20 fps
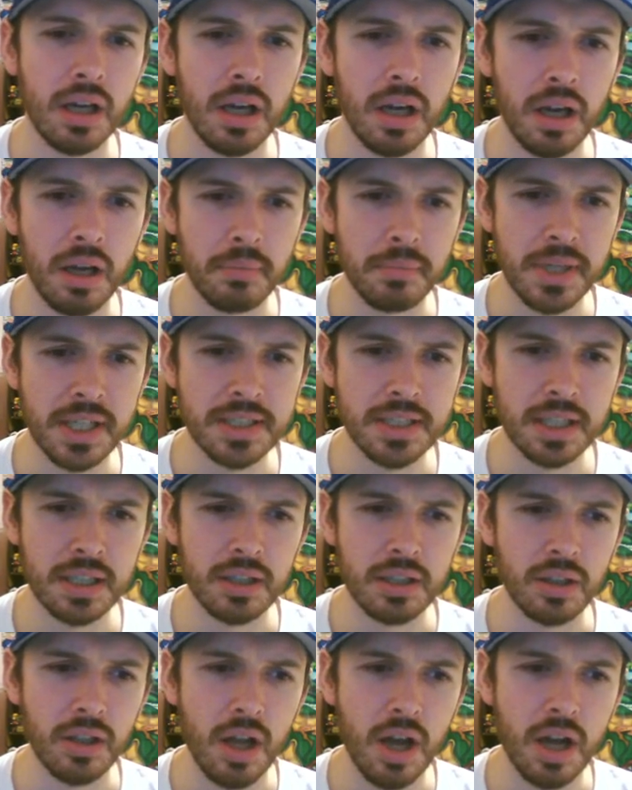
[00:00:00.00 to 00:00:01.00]
Um, that's like
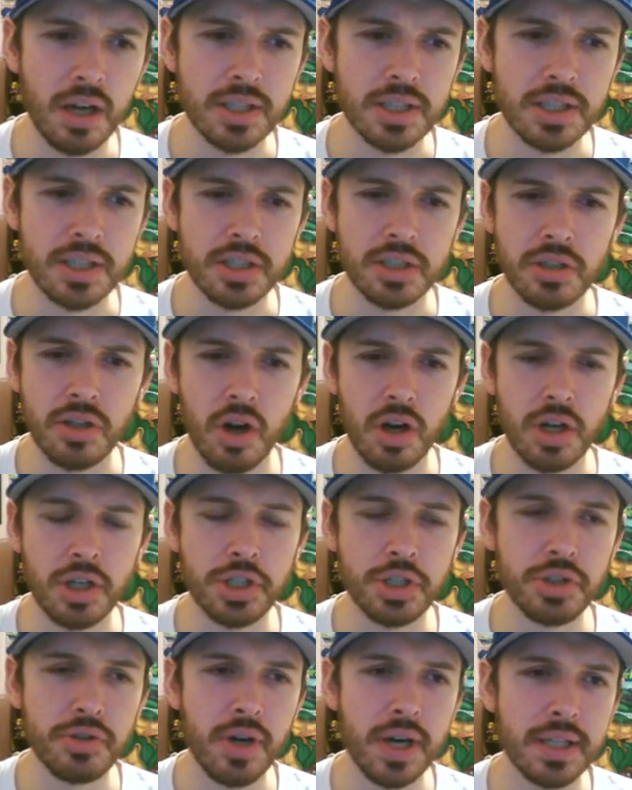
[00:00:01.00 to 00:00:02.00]
a lot of
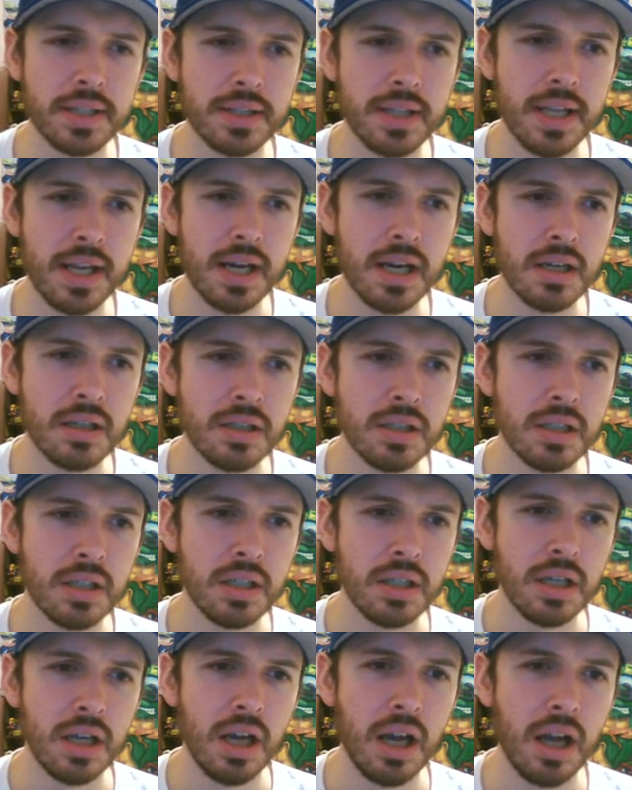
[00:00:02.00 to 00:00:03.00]
starch right there.
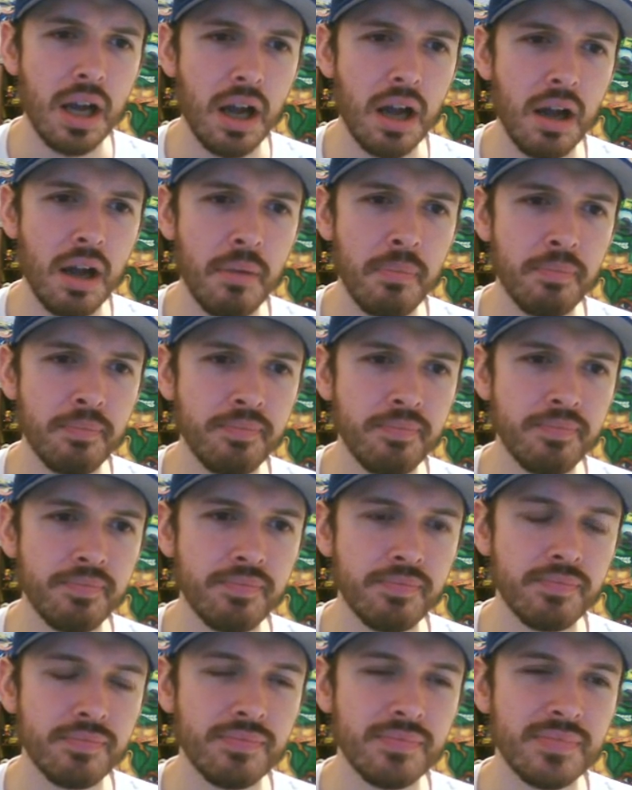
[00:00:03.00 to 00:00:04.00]
Um,
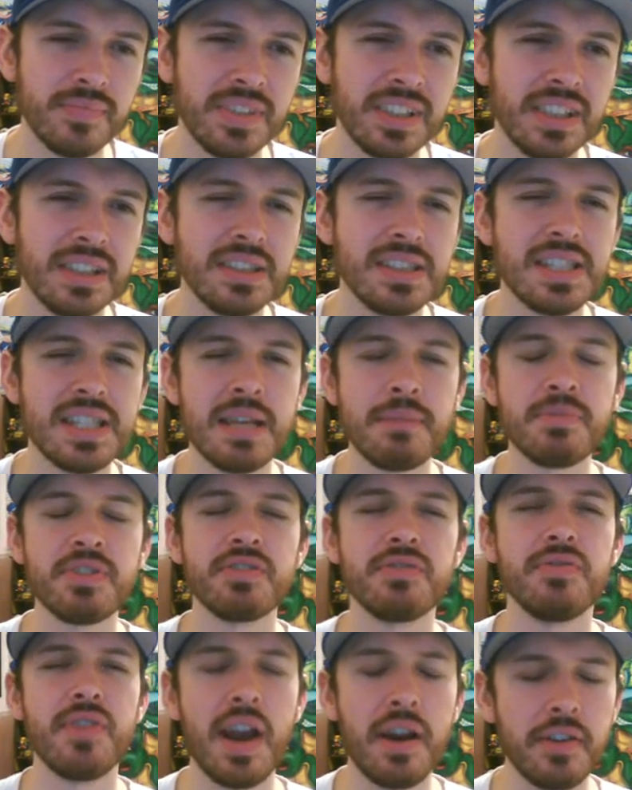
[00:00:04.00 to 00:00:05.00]
seems
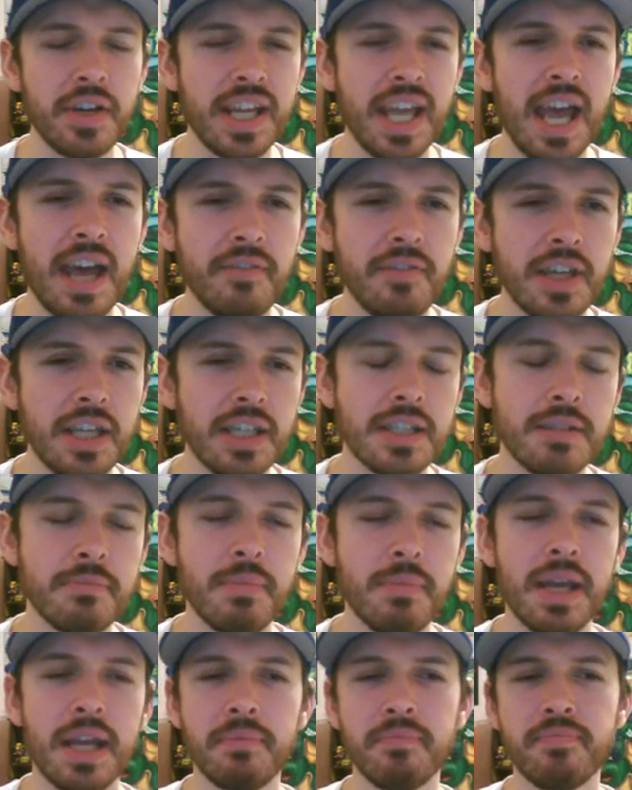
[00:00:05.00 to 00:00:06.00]
very heavy to
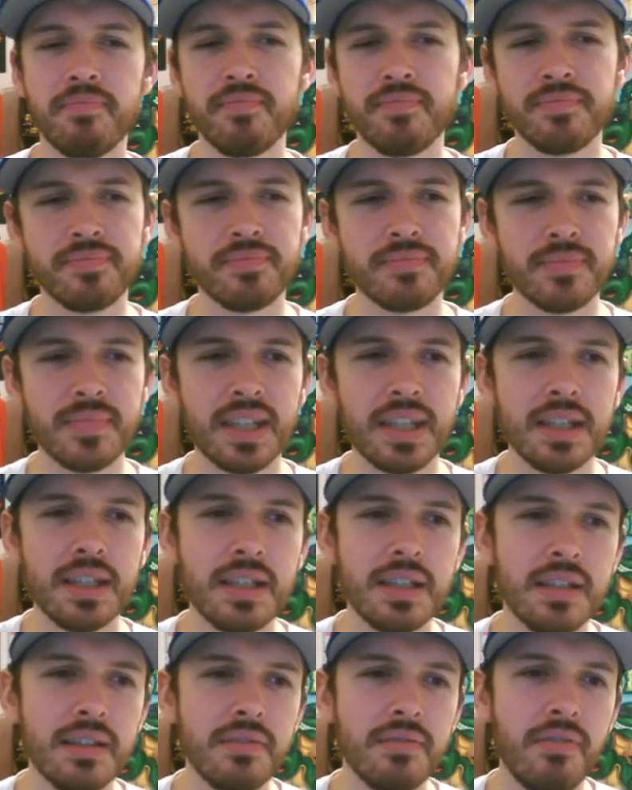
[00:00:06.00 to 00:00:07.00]
me.
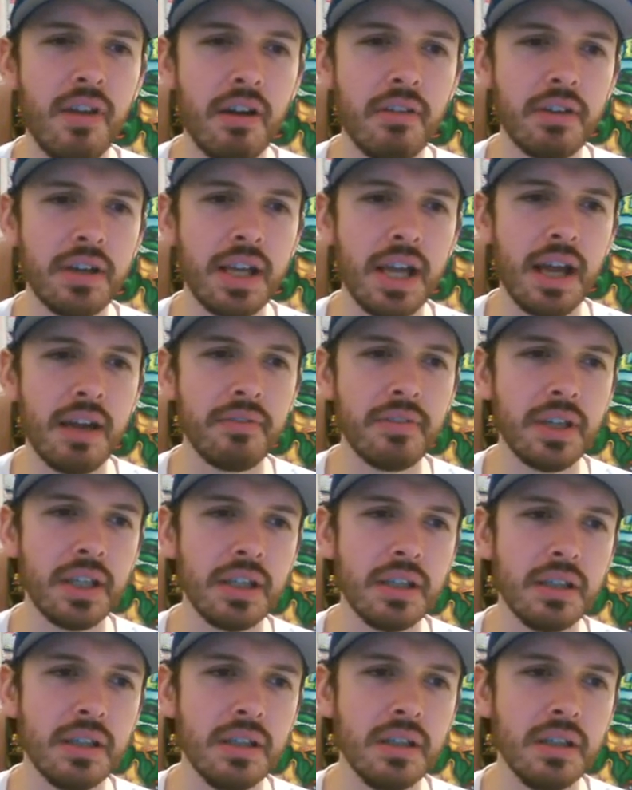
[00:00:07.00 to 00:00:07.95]
Very heavy.